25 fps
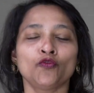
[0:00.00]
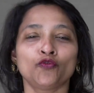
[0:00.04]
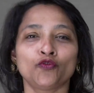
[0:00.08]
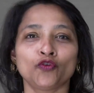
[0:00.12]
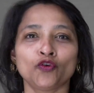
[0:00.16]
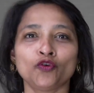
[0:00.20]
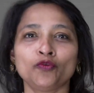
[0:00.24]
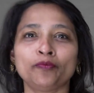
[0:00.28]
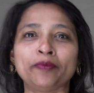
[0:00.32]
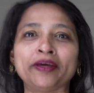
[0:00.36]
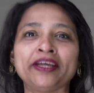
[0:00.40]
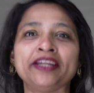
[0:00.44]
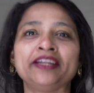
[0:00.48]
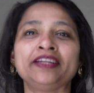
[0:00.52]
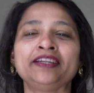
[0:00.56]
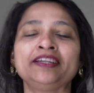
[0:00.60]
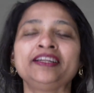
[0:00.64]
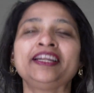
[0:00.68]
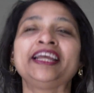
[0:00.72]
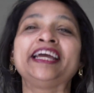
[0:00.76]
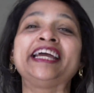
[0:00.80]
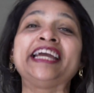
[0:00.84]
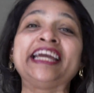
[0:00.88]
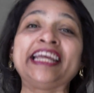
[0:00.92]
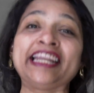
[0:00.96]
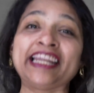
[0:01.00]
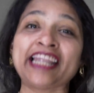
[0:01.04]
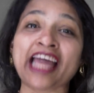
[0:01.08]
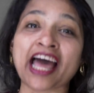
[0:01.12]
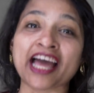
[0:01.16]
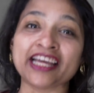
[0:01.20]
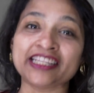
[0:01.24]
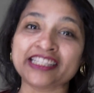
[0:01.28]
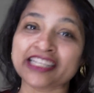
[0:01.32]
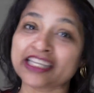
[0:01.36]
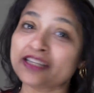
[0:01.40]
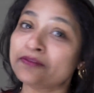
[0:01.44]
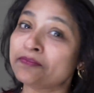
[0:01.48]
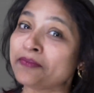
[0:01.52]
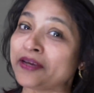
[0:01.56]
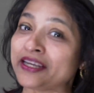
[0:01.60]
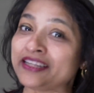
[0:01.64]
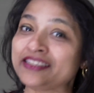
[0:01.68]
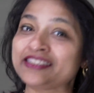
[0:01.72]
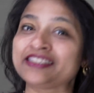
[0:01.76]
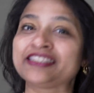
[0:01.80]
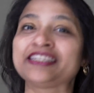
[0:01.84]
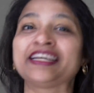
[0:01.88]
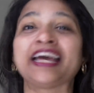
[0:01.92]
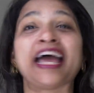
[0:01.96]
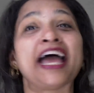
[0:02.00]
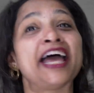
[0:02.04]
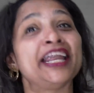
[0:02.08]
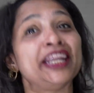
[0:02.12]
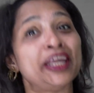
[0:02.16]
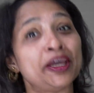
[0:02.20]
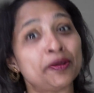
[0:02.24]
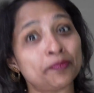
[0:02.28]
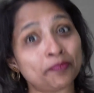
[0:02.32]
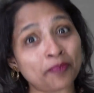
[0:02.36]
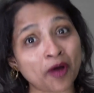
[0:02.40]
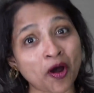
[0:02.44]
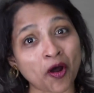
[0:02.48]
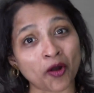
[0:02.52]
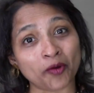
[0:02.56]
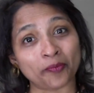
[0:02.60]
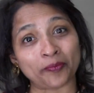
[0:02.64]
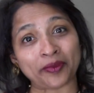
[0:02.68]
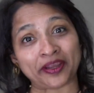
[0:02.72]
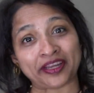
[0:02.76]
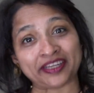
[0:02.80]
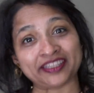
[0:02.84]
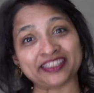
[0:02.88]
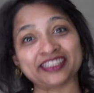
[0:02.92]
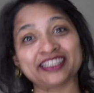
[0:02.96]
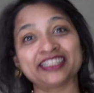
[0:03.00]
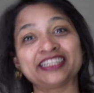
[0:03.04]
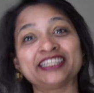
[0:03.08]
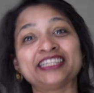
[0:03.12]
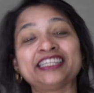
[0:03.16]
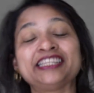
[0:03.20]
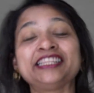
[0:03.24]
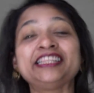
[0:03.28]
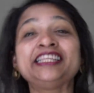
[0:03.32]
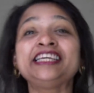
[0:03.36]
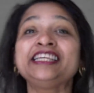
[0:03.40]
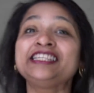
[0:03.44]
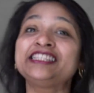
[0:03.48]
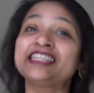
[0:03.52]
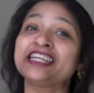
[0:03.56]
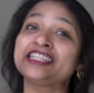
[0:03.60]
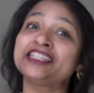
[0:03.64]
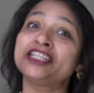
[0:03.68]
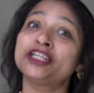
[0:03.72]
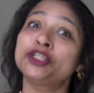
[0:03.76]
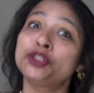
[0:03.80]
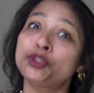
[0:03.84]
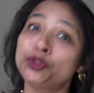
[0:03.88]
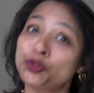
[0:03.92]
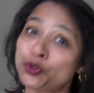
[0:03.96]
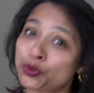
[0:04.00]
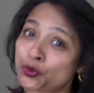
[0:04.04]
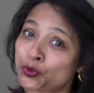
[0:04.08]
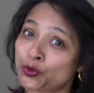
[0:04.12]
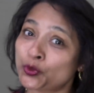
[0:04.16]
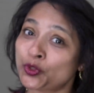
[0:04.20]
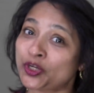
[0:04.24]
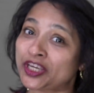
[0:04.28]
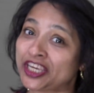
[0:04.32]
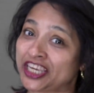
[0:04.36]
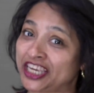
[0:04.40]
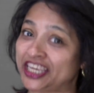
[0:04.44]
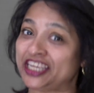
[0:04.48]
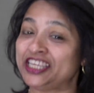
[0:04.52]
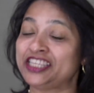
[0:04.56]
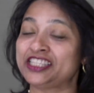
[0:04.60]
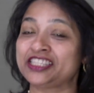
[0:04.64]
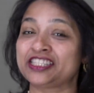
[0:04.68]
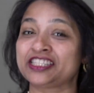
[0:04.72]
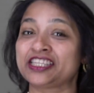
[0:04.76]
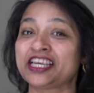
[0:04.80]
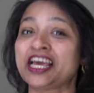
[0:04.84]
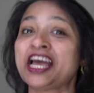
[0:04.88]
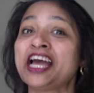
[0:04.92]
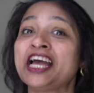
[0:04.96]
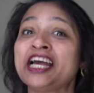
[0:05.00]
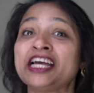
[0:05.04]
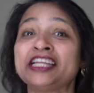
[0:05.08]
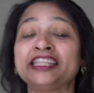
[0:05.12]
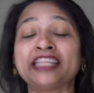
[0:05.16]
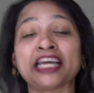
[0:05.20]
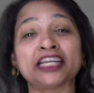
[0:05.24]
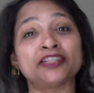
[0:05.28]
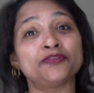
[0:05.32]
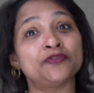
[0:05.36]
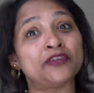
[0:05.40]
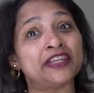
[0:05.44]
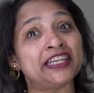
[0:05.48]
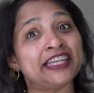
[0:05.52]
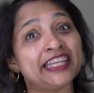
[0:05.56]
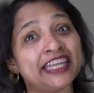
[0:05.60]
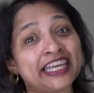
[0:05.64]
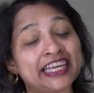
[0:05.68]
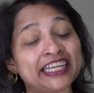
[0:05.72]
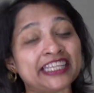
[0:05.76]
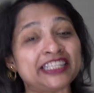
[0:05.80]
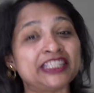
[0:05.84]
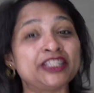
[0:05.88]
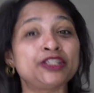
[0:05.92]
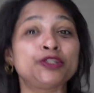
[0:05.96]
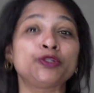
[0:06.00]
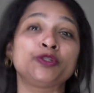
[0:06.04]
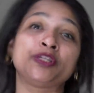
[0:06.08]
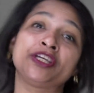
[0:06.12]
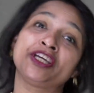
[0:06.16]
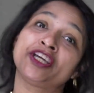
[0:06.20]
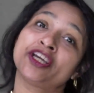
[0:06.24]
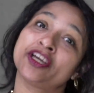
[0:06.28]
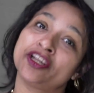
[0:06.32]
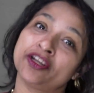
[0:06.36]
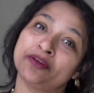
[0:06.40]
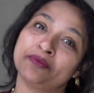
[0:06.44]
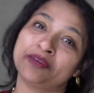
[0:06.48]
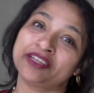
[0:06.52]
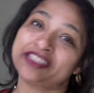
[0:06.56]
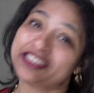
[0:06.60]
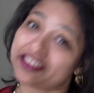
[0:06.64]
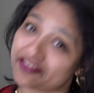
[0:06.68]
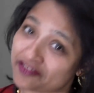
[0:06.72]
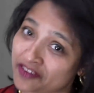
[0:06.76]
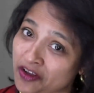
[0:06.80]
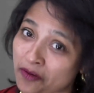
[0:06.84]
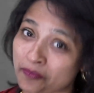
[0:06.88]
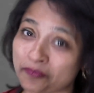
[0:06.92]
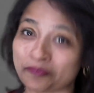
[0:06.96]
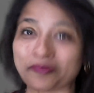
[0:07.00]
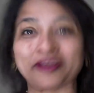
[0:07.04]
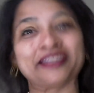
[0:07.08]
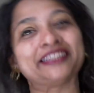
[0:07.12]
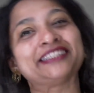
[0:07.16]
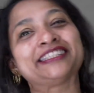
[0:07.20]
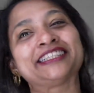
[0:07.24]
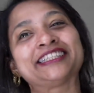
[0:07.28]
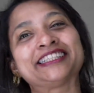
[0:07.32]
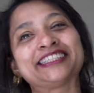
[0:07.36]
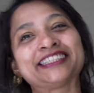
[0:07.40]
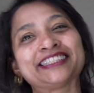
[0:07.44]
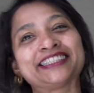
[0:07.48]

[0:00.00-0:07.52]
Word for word: Women enlightenment and empowerment. These are the two keys that will lead to the economic development.